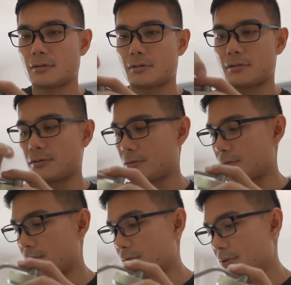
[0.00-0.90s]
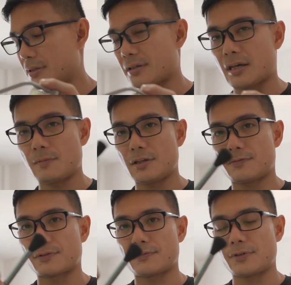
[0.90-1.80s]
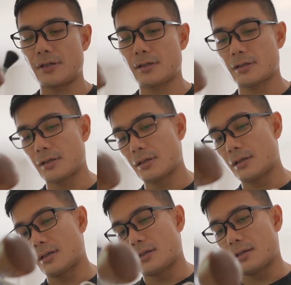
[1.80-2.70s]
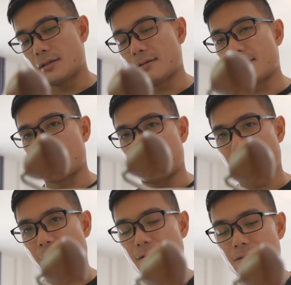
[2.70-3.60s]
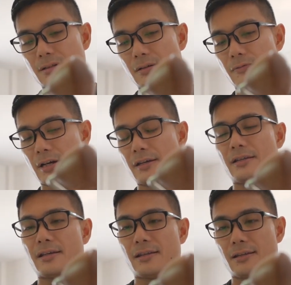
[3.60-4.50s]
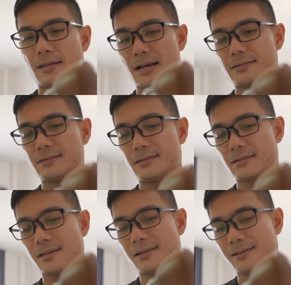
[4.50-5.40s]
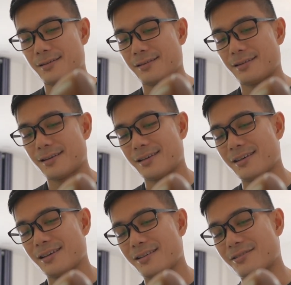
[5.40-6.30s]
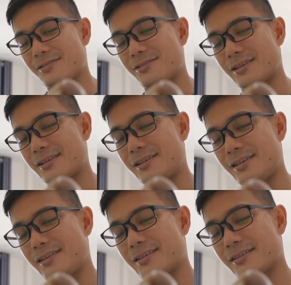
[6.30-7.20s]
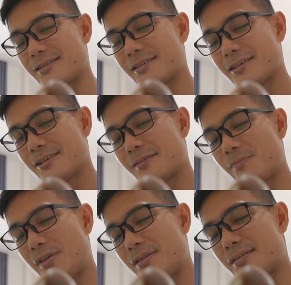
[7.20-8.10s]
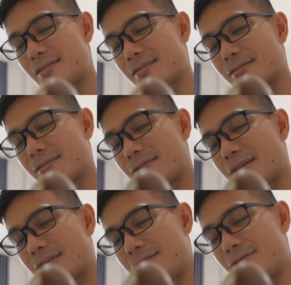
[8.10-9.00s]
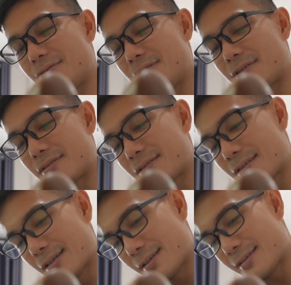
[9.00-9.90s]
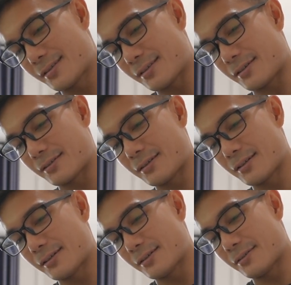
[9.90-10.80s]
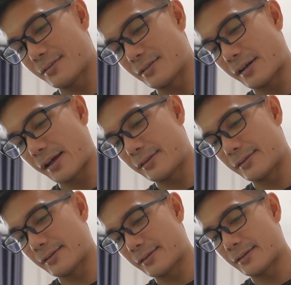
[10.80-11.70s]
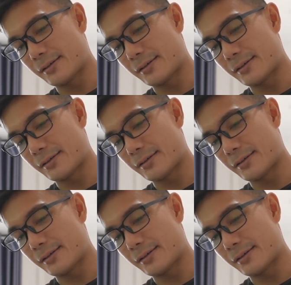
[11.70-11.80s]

So this came in for free. I understand why it has this. So you can clean the beans or the residue that's stuck on the grinder